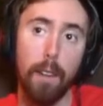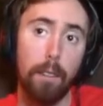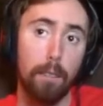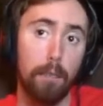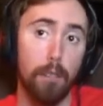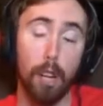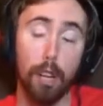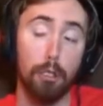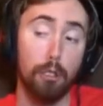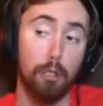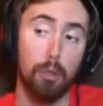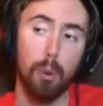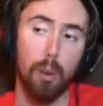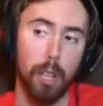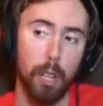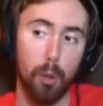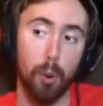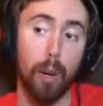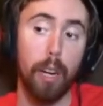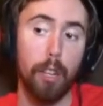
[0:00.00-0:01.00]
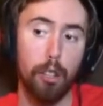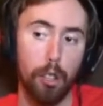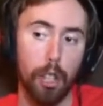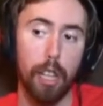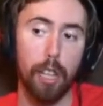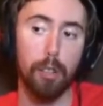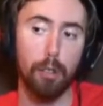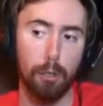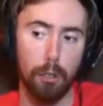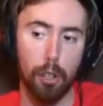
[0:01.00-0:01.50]
does, to a degree,
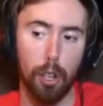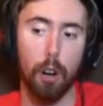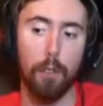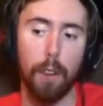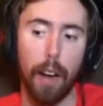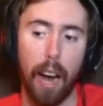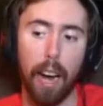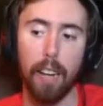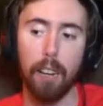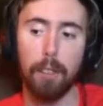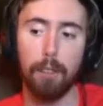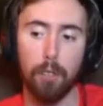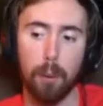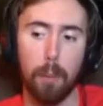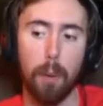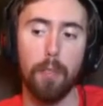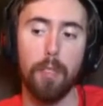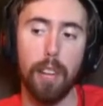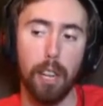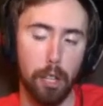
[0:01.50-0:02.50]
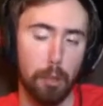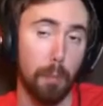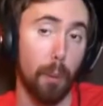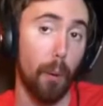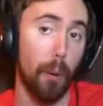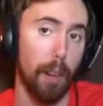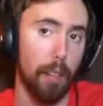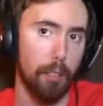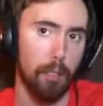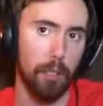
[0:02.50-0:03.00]
cheat yourself out of some of the
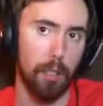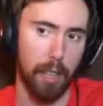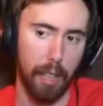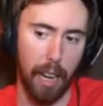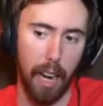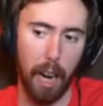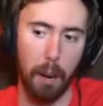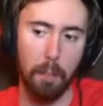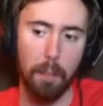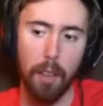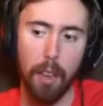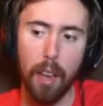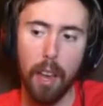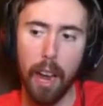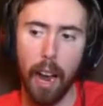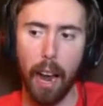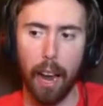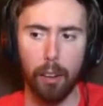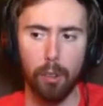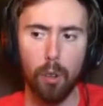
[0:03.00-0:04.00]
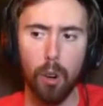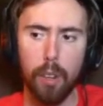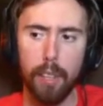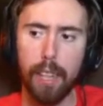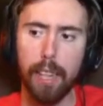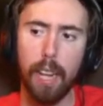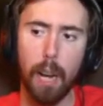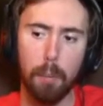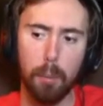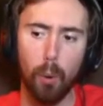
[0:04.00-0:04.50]
experience in the game. And
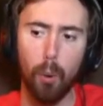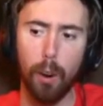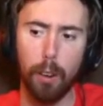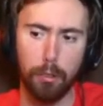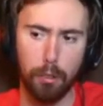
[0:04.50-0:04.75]
looking up quests